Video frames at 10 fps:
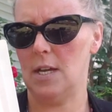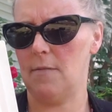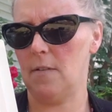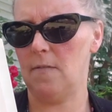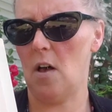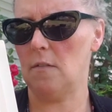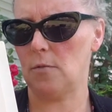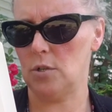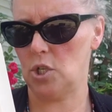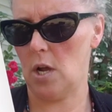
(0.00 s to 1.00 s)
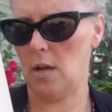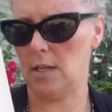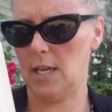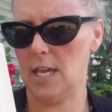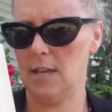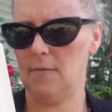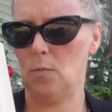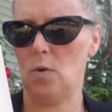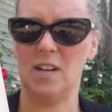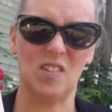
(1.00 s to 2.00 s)
never fall for a jock,
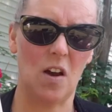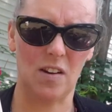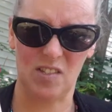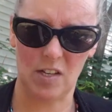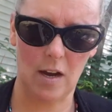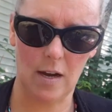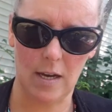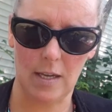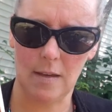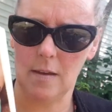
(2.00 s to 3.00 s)
even one as hot as Ty.